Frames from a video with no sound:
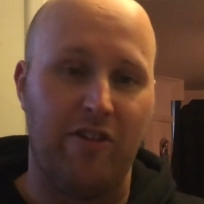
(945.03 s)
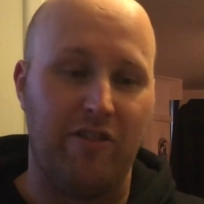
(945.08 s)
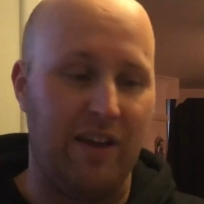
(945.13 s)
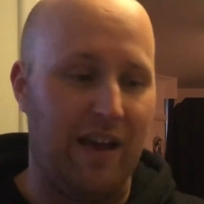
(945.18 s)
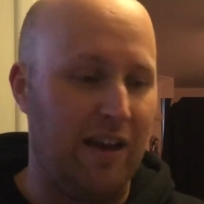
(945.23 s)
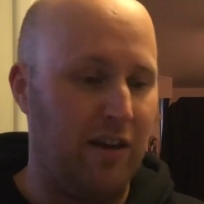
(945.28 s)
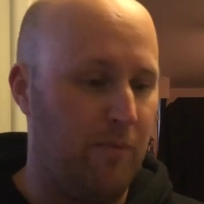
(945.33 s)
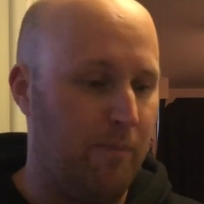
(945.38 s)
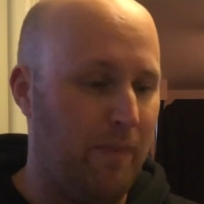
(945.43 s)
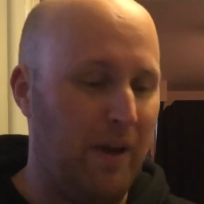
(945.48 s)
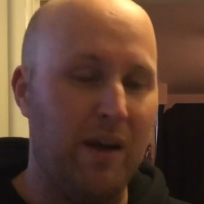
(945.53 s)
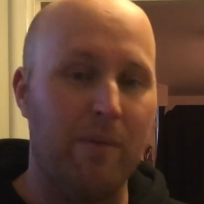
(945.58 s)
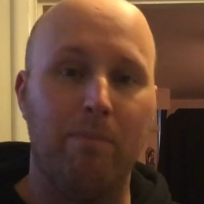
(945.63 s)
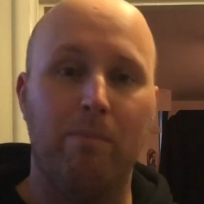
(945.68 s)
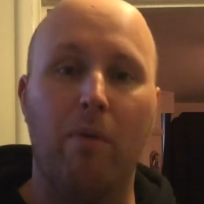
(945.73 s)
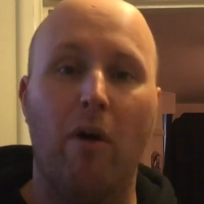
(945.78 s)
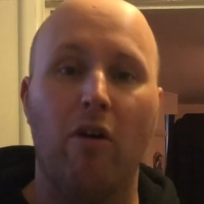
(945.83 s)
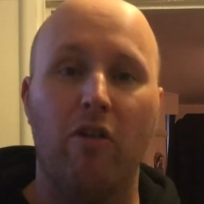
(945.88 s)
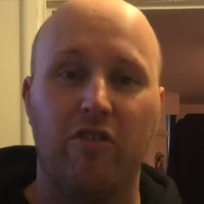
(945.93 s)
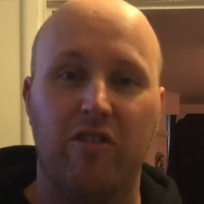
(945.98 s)
She had a big
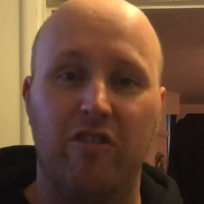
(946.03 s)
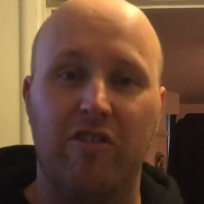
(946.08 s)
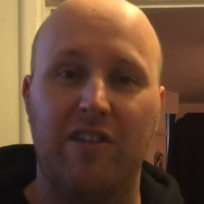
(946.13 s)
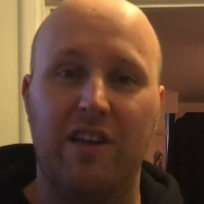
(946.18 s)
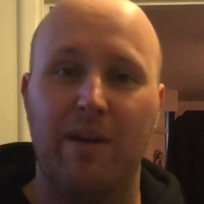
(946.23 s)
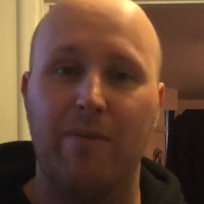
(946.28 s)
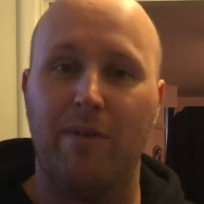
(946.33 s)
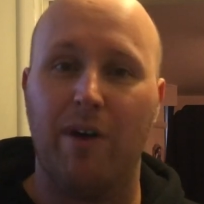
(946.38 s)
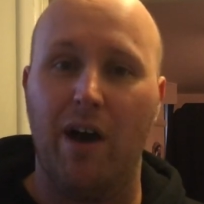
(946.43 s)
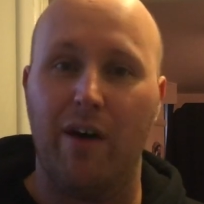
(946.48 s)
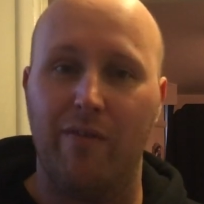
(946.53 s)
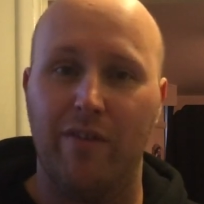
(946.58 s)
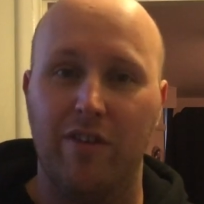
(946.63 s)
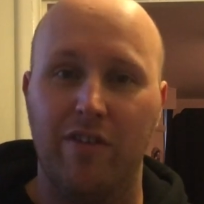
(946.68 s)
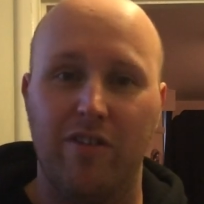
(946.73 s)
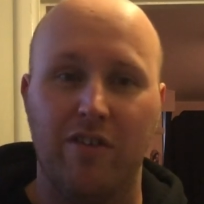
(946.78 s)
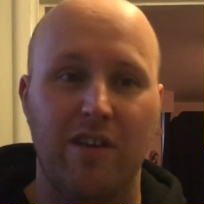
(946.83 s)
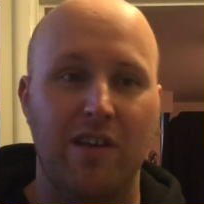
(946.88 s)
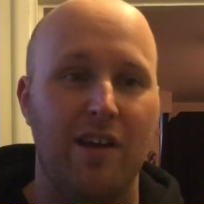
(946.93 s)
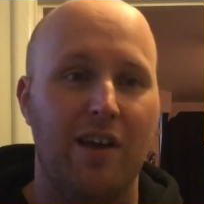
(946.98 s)
box of
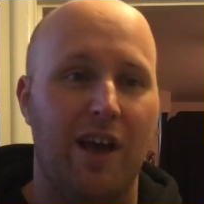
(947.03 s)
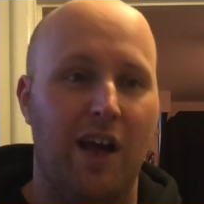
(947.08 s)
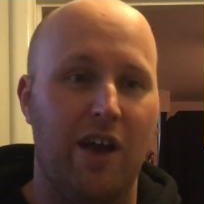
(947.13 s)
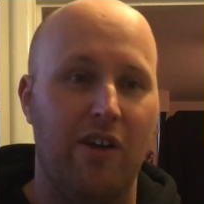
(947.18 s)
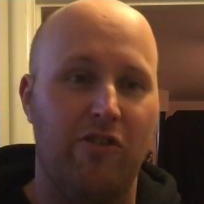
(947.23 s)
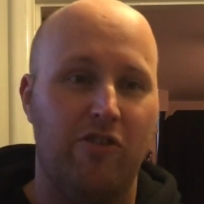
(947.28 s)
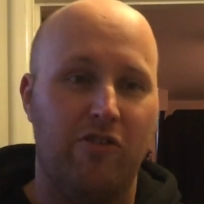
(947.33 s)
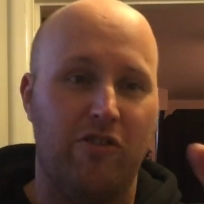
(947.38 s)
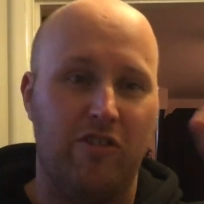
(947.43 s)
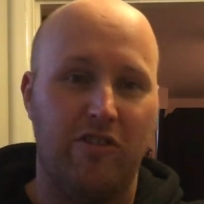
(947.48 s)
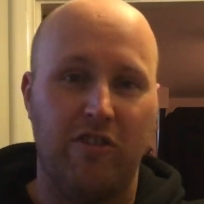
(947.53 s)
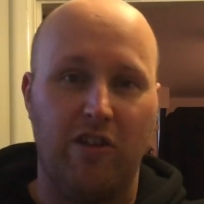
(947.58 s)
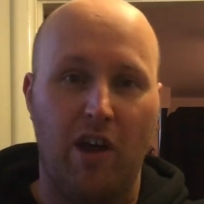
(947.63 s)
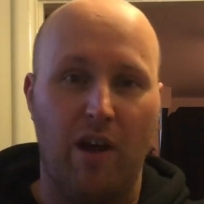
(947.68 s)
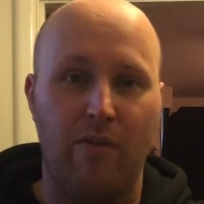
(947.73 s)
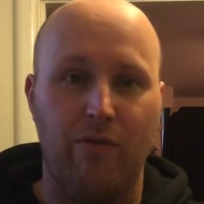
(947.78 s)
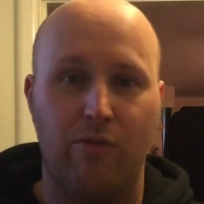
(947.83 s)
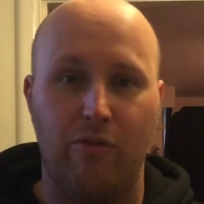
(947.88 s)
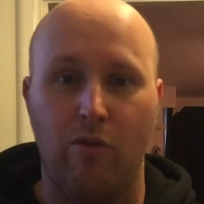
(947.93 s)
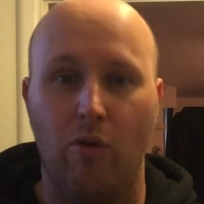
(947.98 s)
slipcovers and she's just
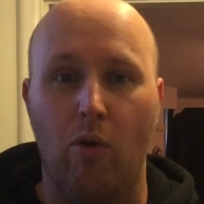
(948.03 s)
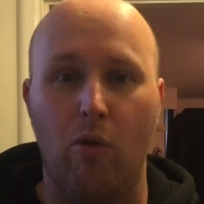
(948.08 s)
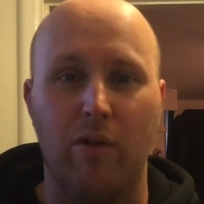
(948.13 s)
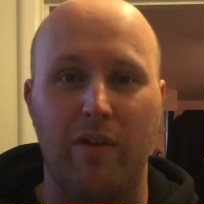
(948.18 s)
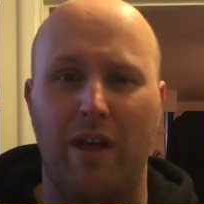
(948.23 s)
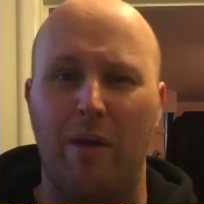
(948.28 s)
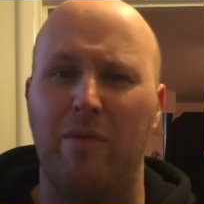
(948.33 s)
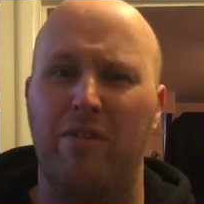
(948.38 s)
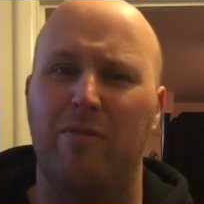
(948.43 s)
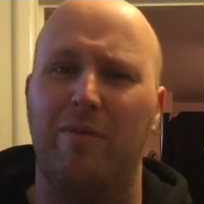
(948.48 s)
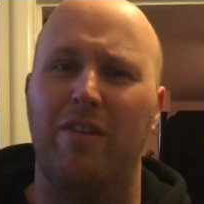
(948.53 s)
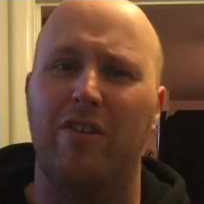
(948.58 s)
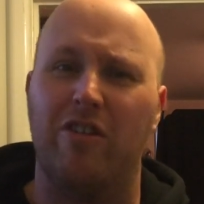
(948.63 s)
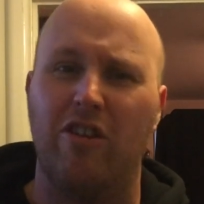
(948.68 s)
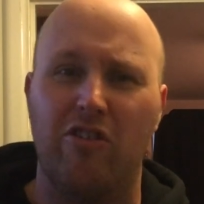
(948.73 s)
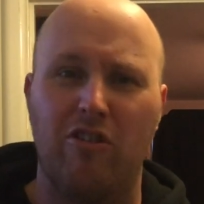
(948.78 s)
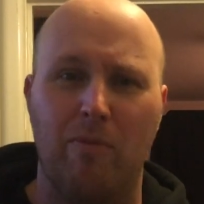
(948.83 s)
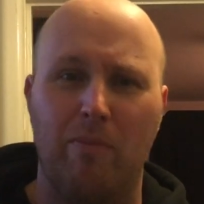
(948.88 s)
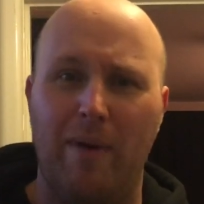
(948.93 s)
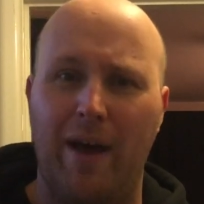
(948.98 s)
going through all, that must have been
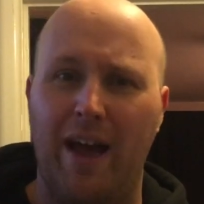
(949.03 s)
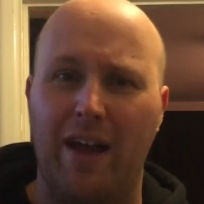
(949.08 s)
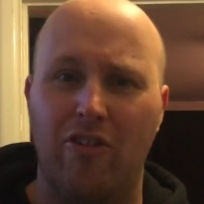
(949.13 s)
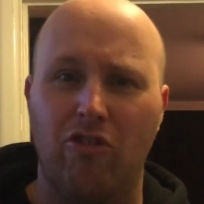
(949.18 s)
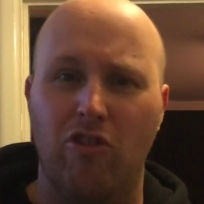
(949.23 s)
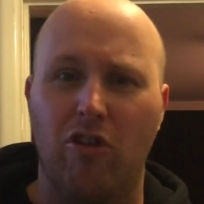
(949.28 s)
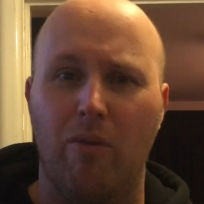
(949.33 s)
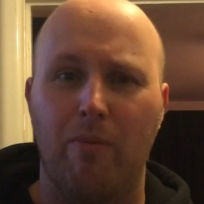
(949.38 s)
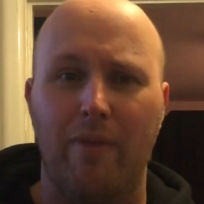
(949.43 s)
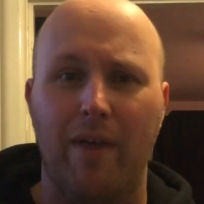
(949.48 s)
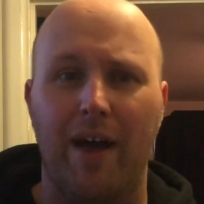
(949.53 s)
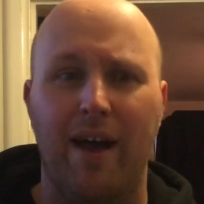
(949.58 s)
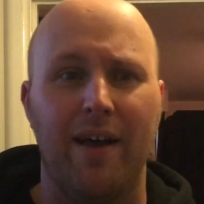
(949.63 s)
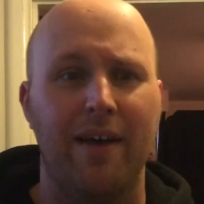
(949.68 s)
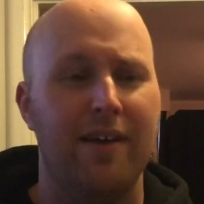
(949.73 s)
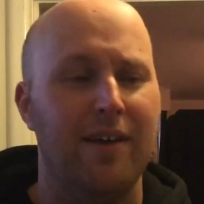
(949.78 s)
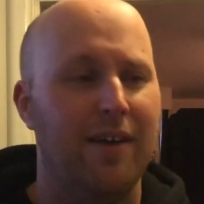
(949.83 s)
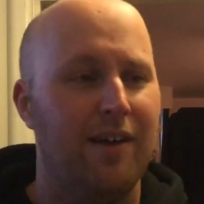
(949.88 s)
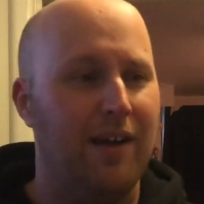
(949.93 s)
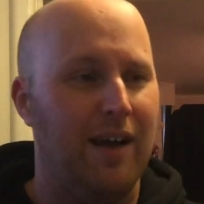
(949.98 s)
such a bad job that,
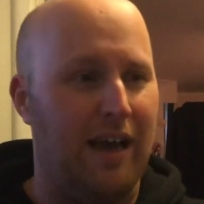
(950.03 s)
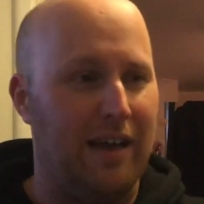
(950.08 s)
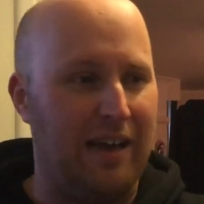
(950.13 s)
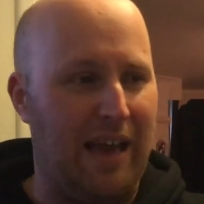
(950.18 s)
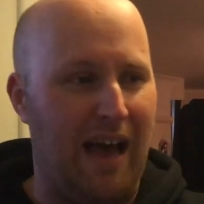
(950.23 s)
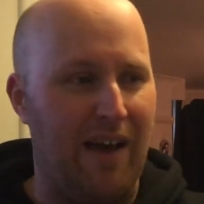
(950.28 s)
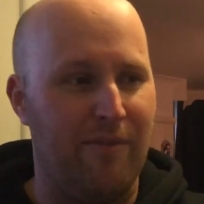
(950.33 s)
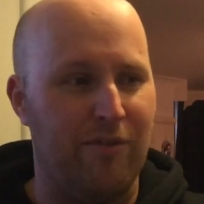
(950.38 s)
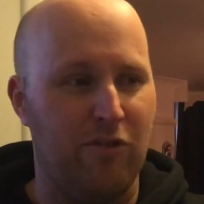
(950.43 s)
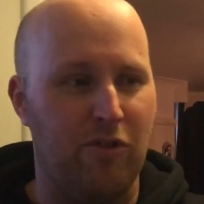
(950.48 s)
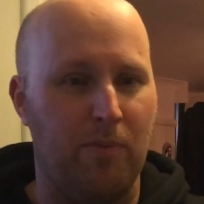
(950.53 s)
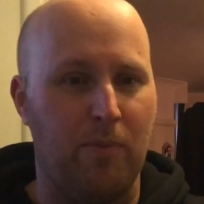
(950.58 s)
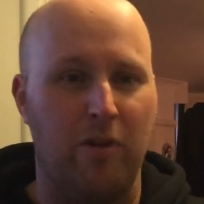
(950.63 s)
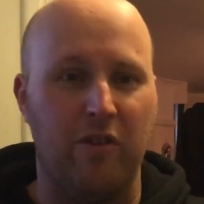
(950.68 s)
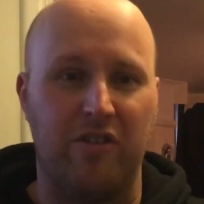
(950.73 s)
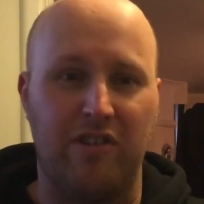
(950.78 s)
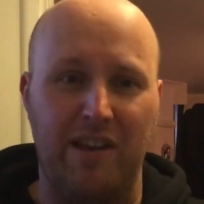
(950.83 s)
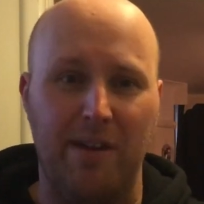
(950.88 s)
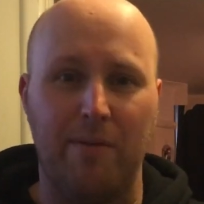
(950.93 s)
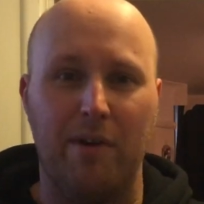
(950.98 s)
and having to put
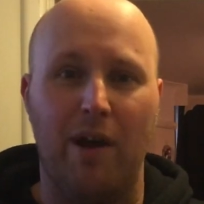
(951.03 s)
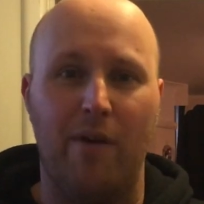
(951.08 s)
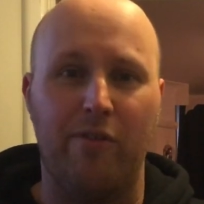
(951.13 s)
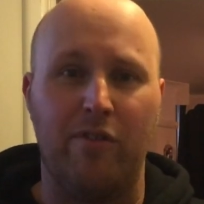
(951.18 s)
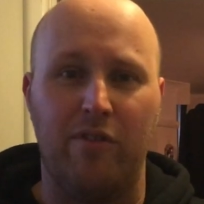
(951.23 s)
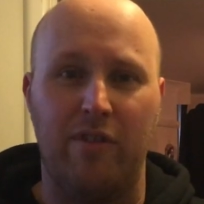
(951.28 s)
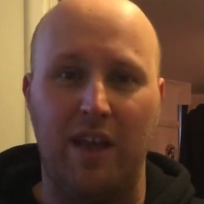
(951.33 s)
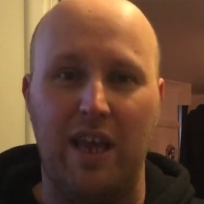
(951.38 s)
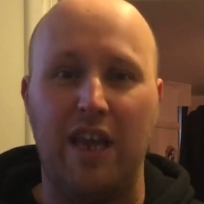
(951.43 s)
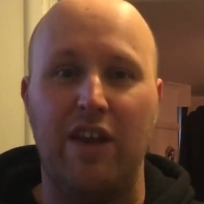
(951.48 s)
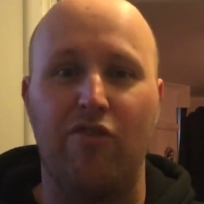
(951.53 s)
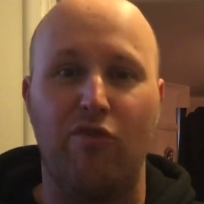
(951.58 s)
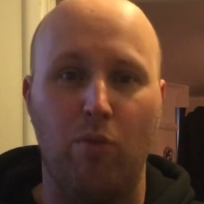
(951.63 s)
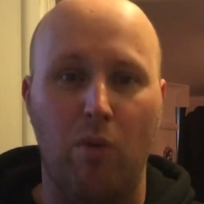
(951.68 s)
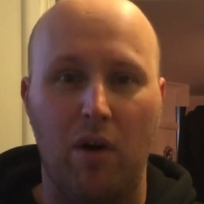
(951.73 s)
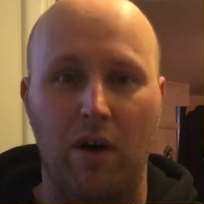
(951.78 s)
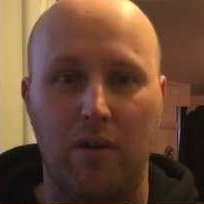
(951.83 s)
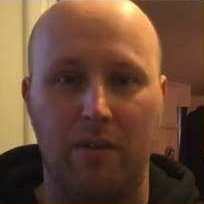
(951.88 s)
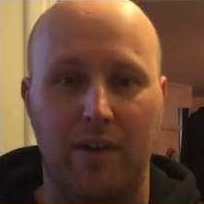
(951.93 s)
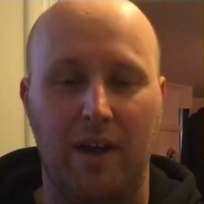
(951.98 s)
slipcovers on each
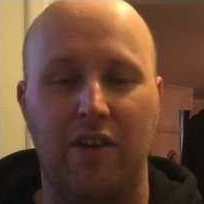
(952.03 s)
one.